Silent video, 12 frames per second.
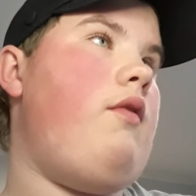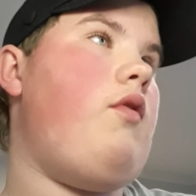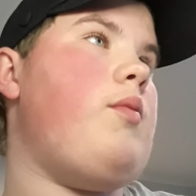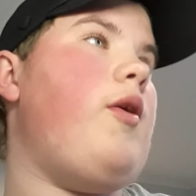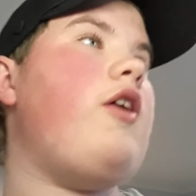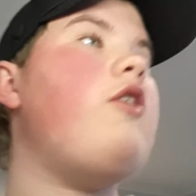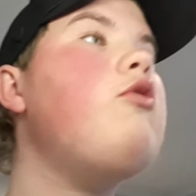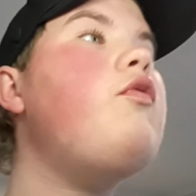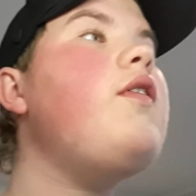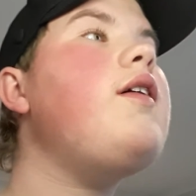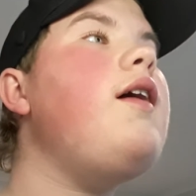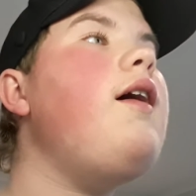
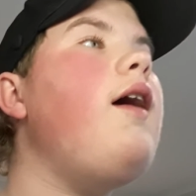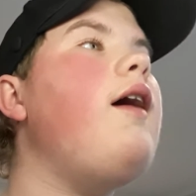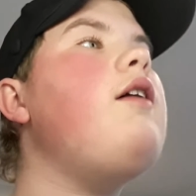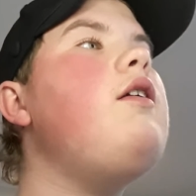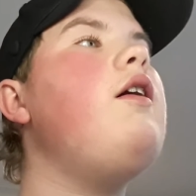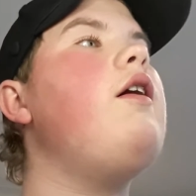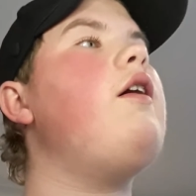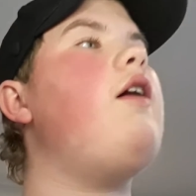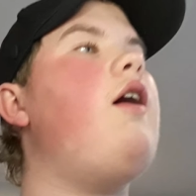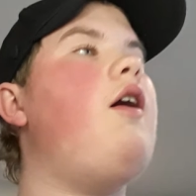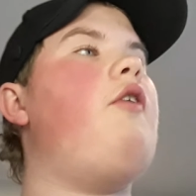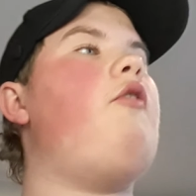
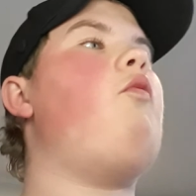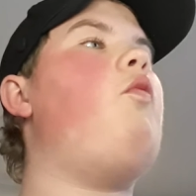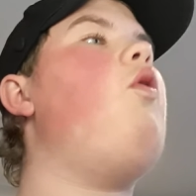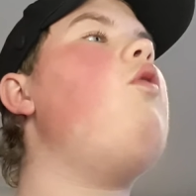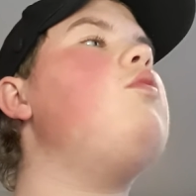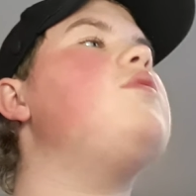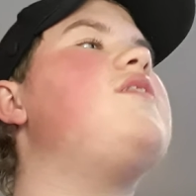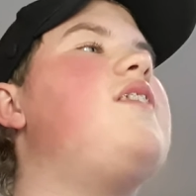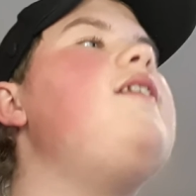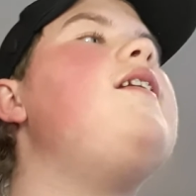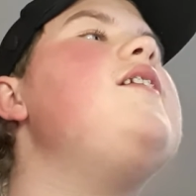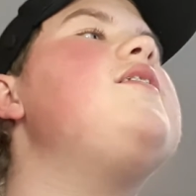what was
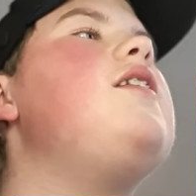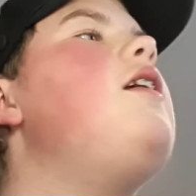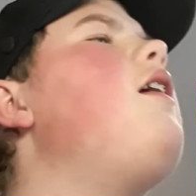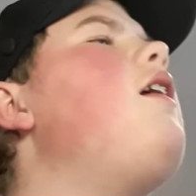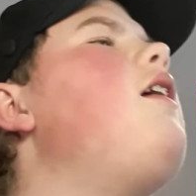then considered a